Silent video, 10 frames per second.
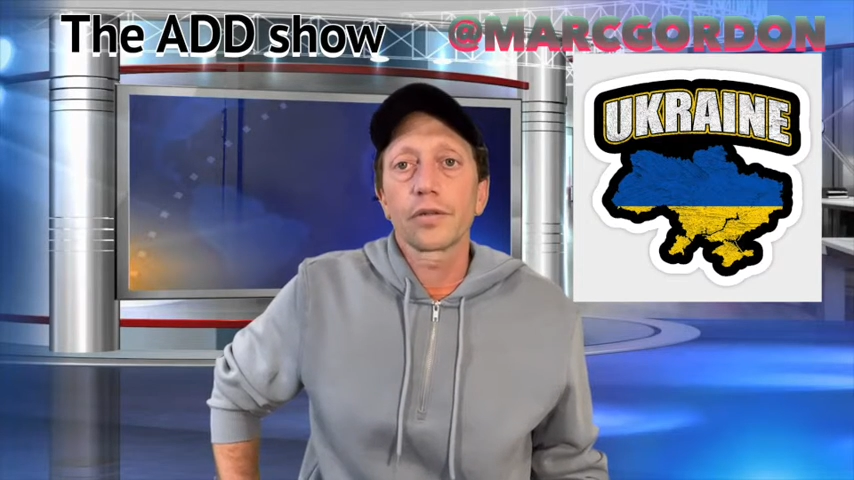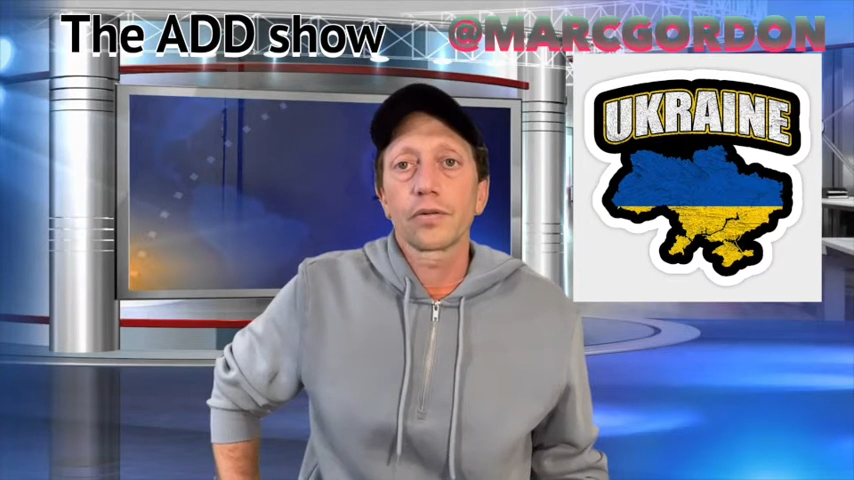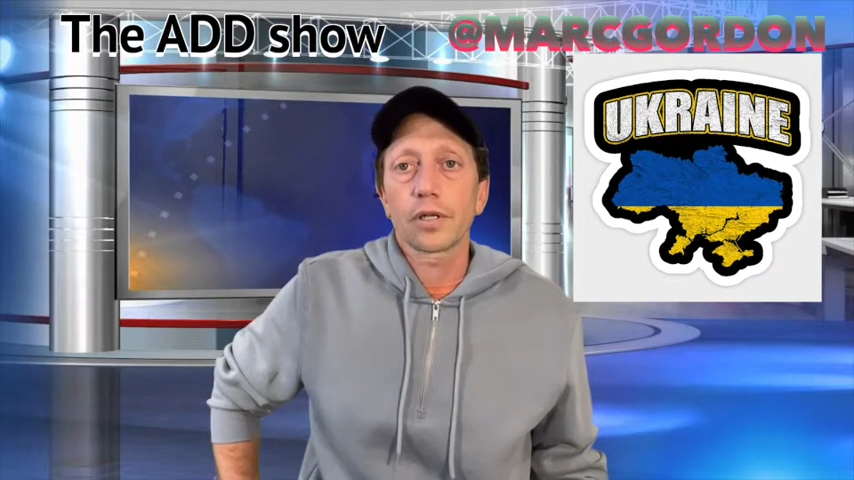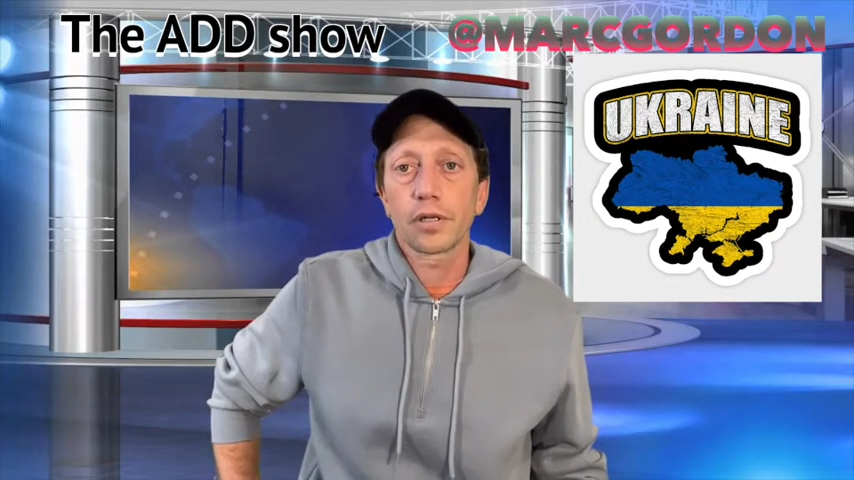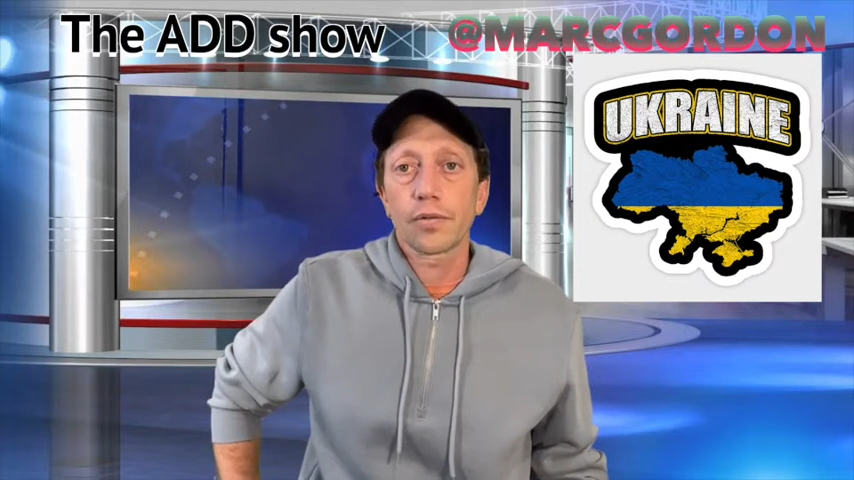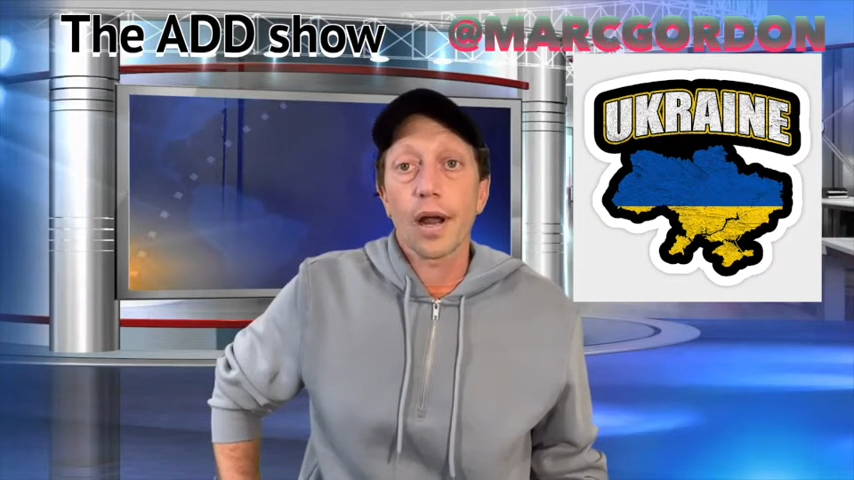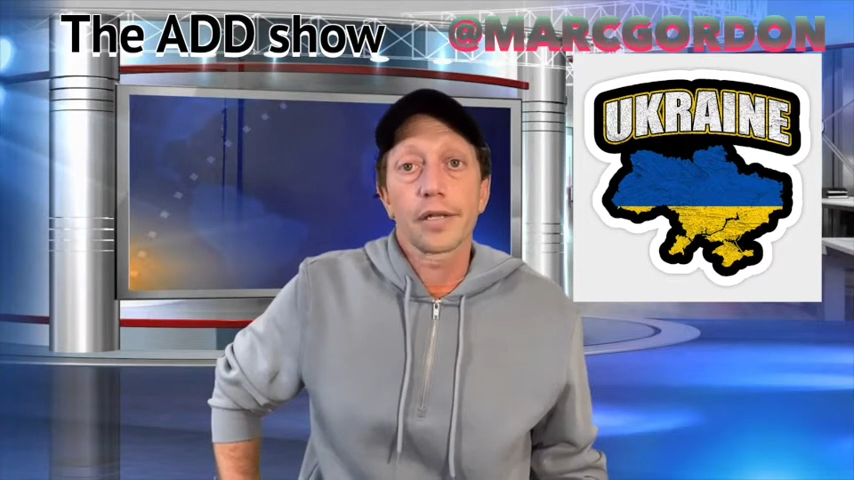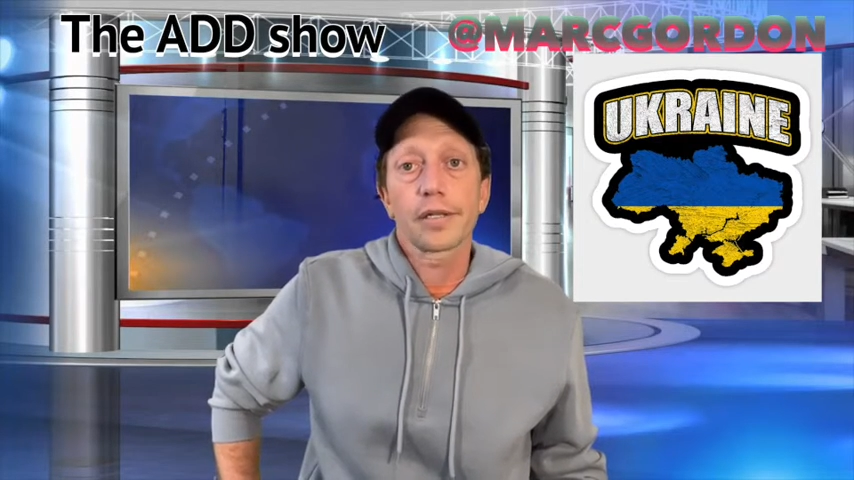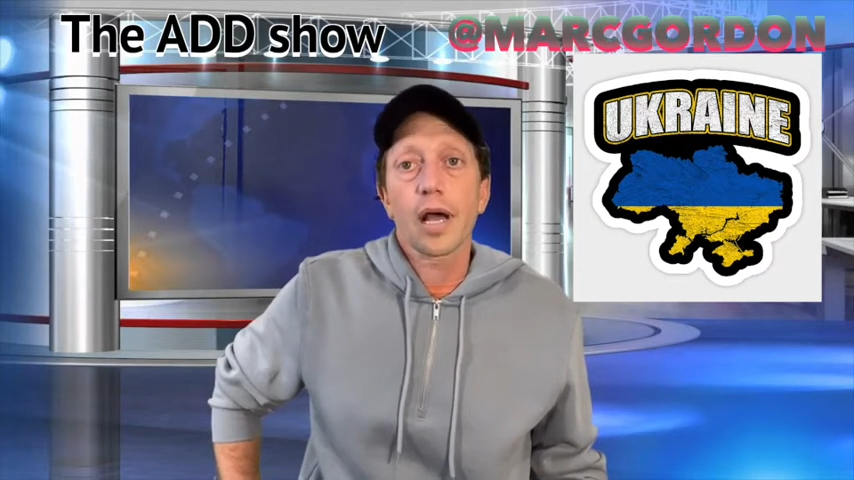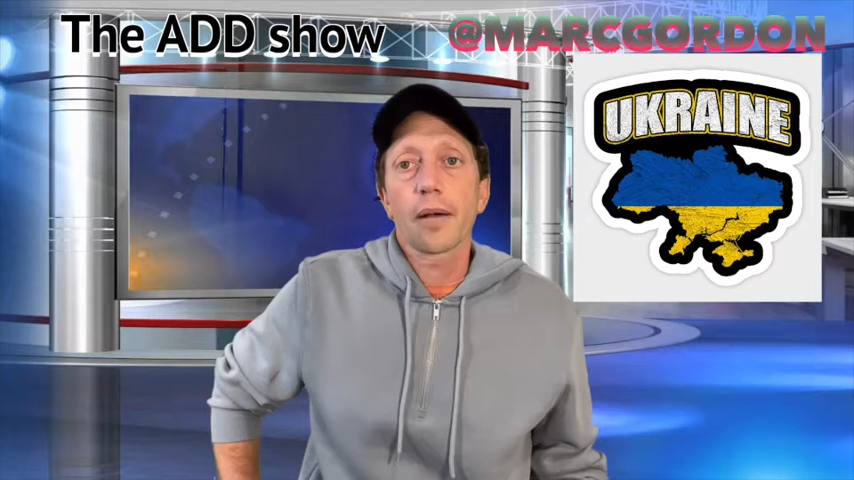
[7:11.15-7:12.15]
were going to
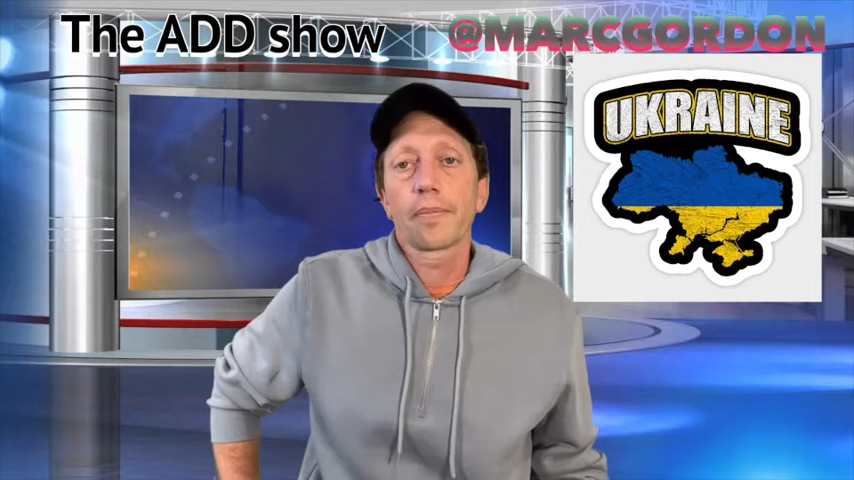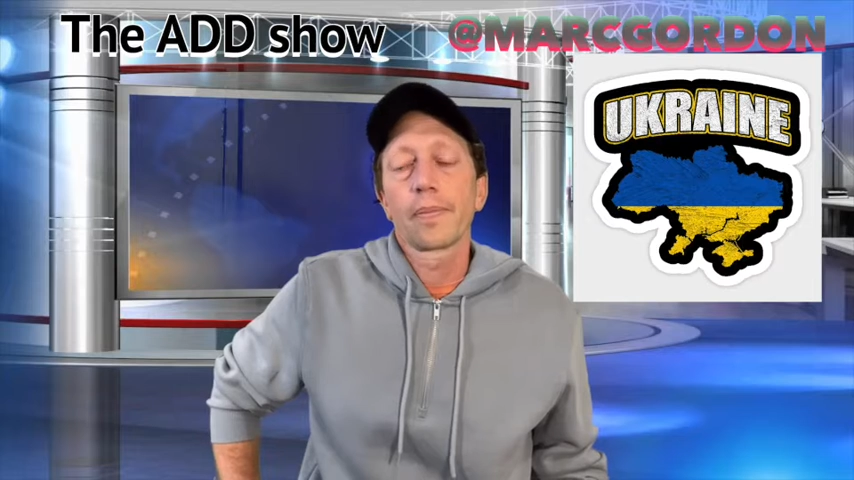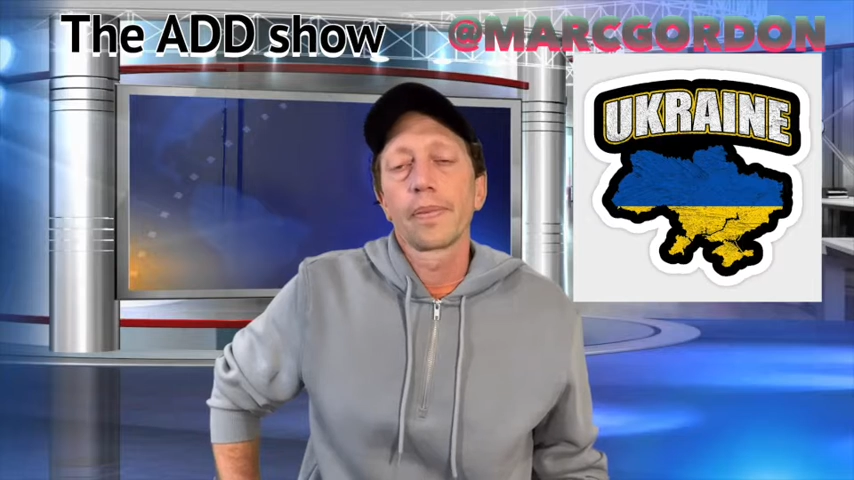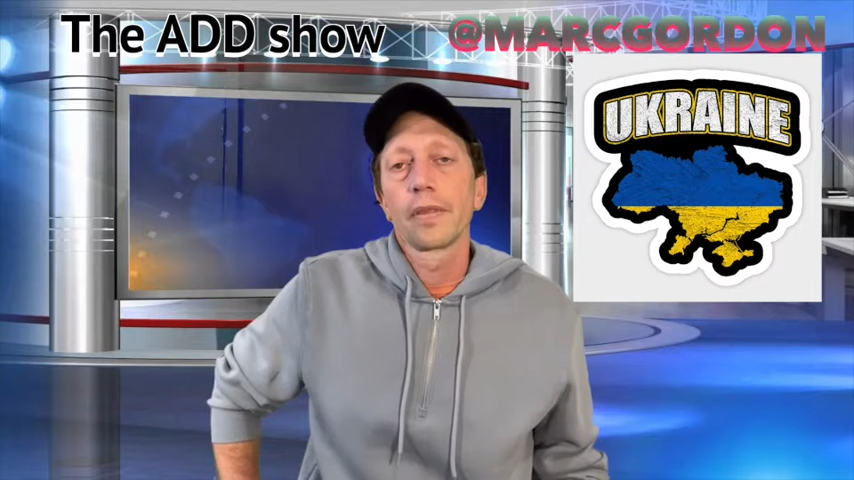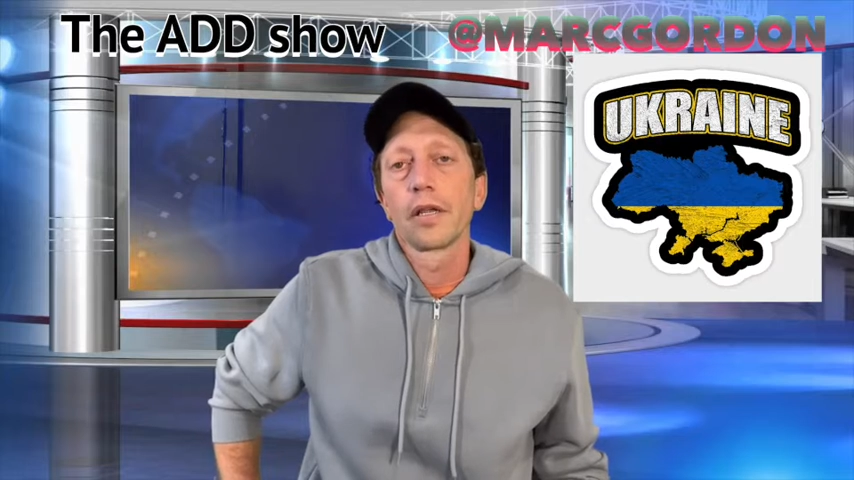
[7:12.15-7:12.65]
rise up.